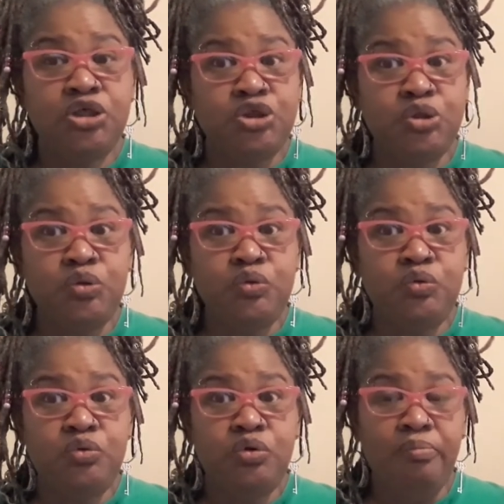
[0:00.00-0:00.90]

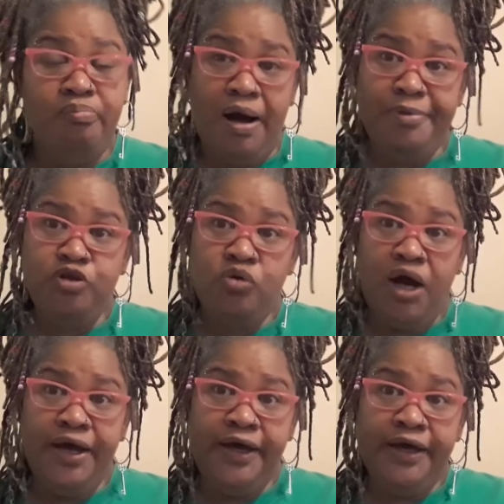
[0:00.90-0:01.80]
to
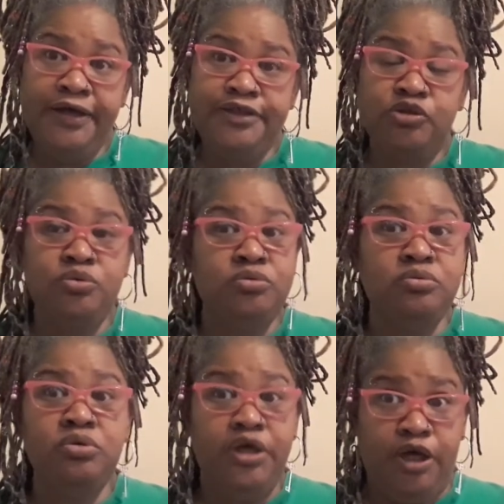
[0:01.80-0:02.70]
Babalu-aye
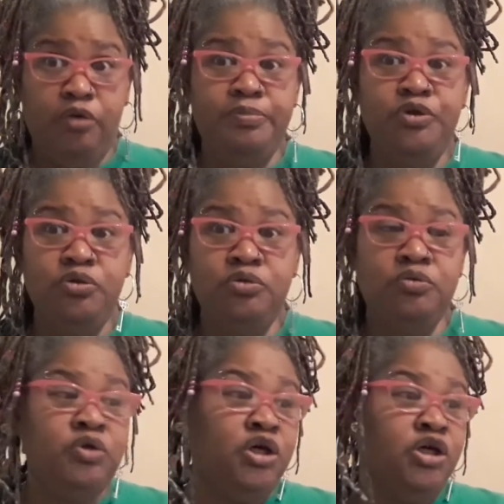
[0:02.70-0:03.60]
to help you
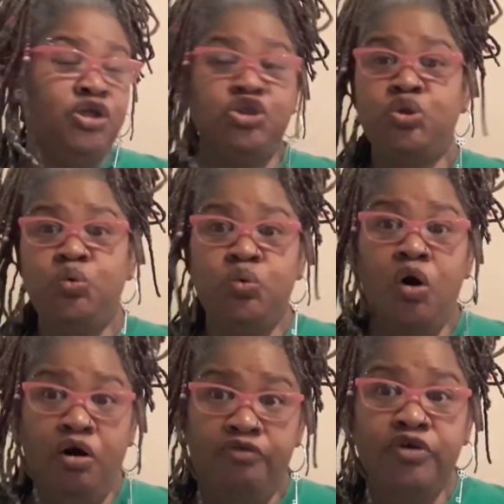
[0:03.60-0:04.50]
to
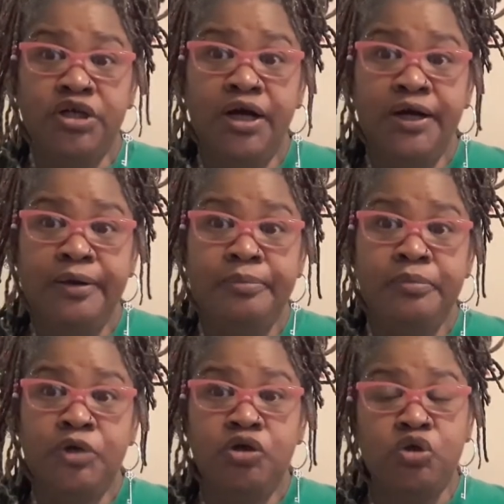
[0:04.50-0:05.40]

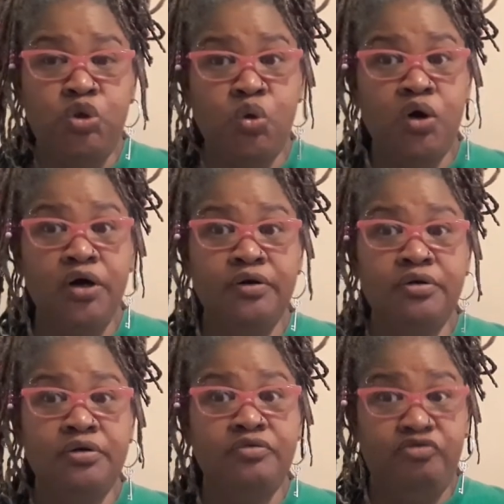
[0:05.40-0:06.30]
overcome your
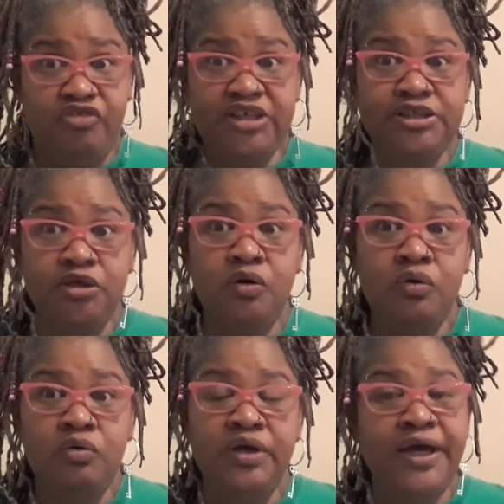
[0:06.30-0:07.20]

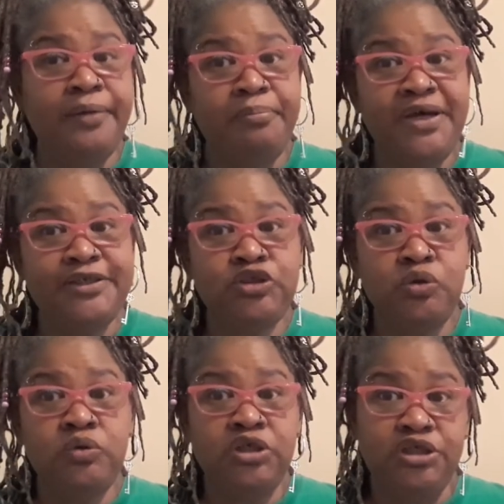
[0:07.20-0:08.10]
physical and
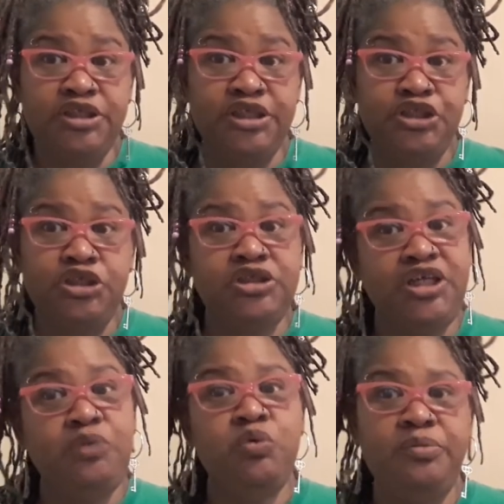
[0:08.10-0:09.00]
mental conditions.
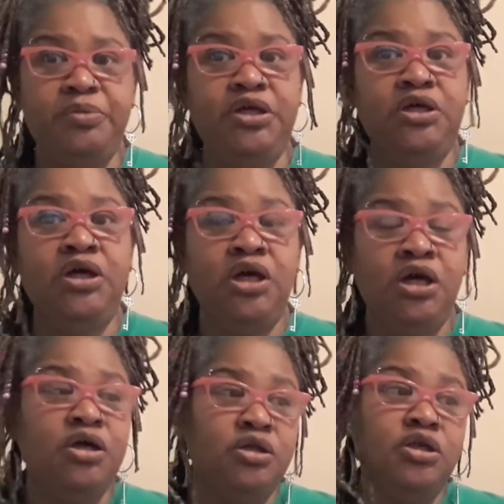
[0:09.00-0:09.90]
He would be
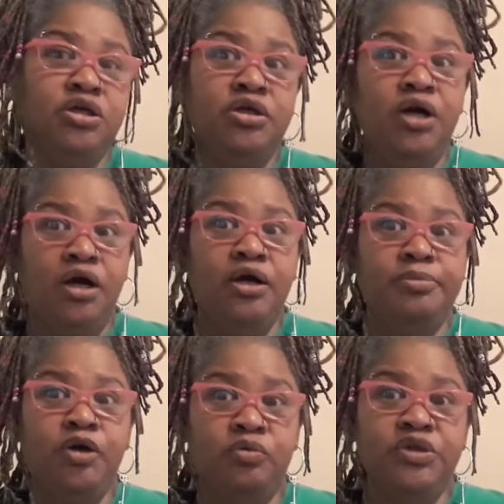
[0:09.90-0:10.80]
the
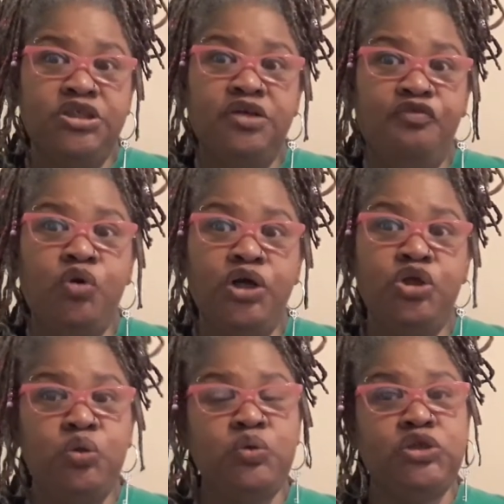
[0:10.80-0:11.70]
Orisha for
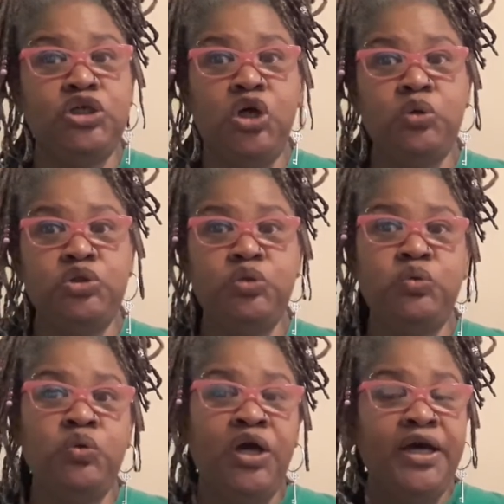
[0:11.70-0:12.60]
you to go
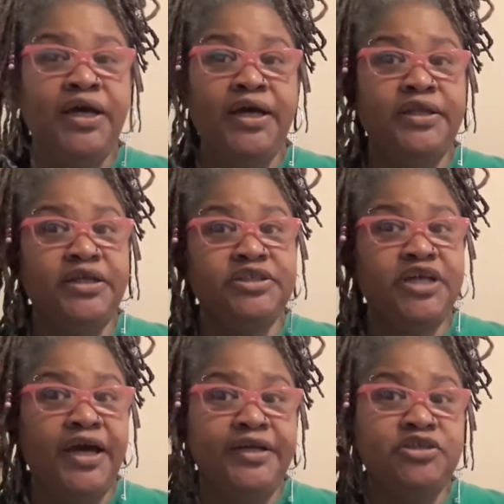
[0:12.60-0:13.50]
to in this
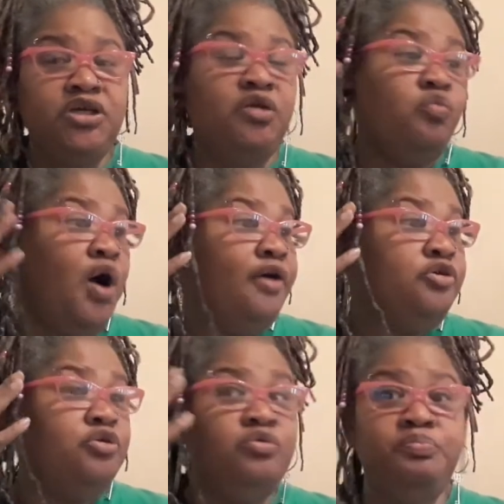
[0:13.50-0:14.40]
case. And while
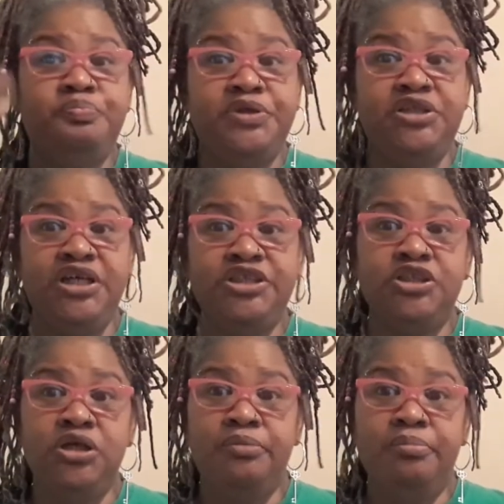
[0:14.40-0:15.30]
you
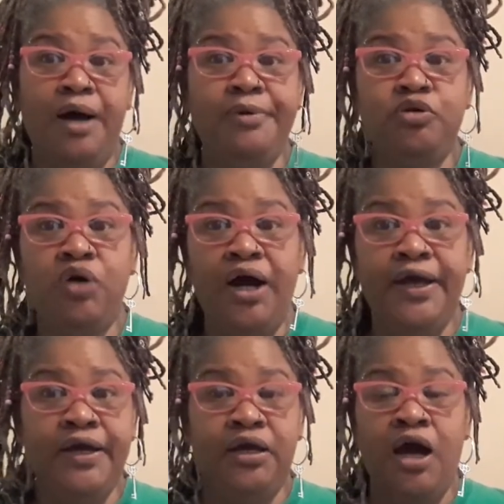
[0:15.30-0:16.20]
petitioning
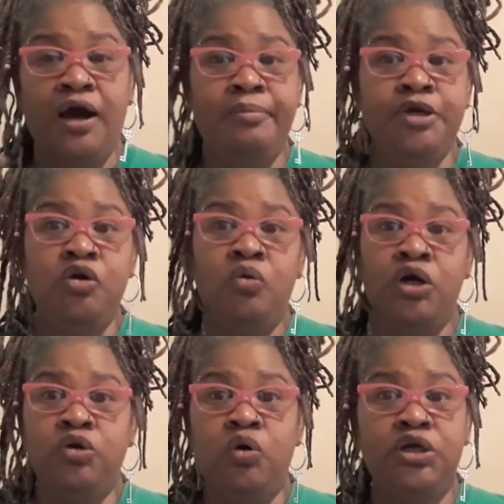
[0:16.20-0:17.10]
Babalu-aye, I'll be
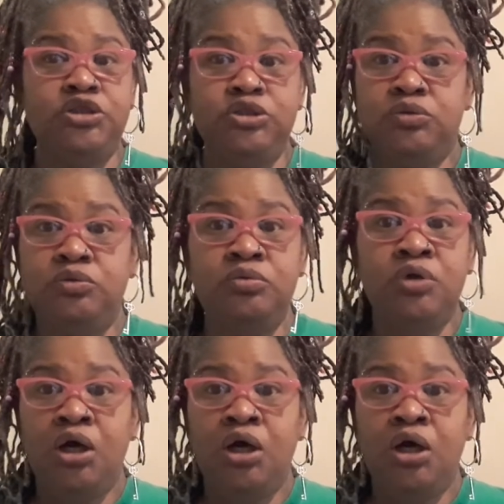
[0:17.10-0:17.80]
going on to